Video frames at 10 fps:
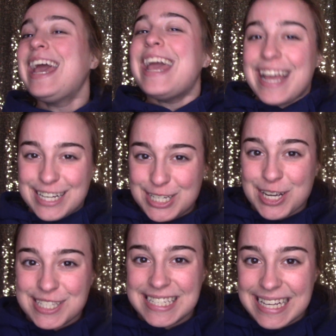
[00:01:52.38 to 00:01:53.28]
it
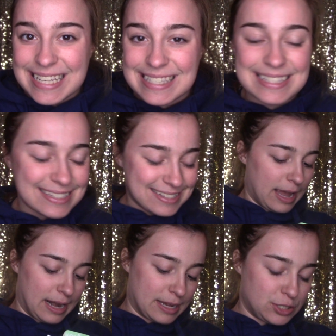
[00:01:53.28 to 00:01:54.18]
just is.
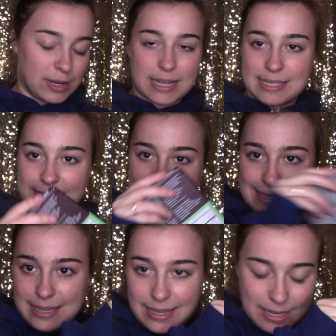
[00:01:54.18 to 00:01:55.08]
And as you guys can
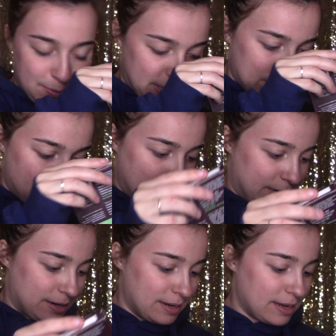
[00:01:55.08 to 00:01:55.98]
see, here we go
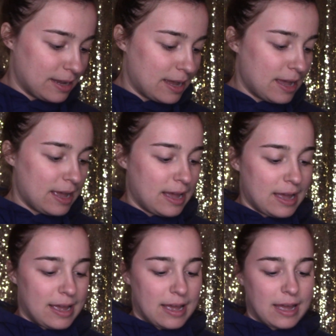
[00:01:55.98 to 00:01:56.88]
here,
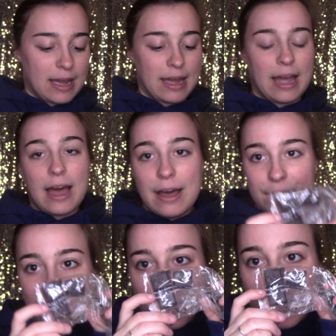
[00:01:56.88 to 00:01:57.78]
I
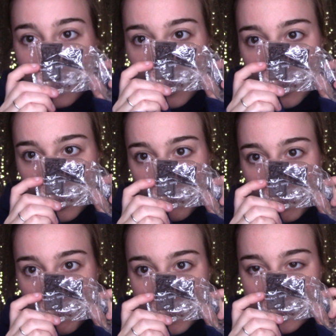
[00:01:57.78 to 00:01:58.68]
have
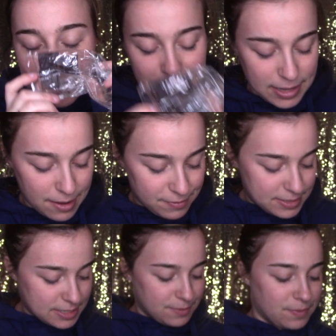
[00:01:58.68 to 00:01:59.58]
3 pieces of it
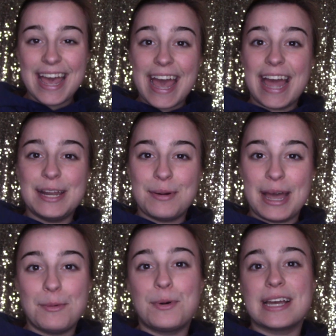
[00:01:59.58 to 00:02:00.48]
left.
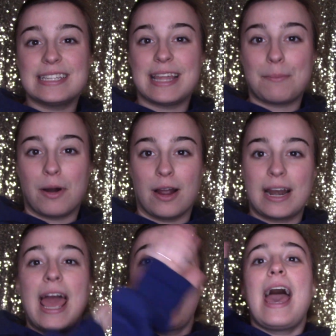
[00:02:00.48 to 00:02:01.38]
Anyway, we'll get to that
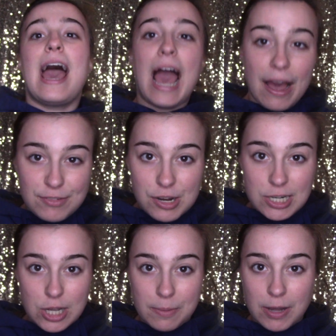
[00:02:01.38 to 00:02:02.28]
part after I
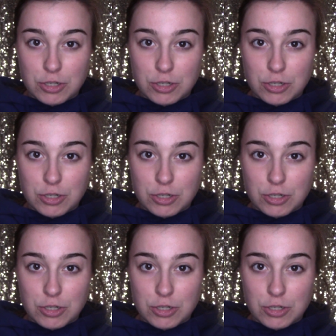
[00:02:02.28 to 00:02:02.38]
talk about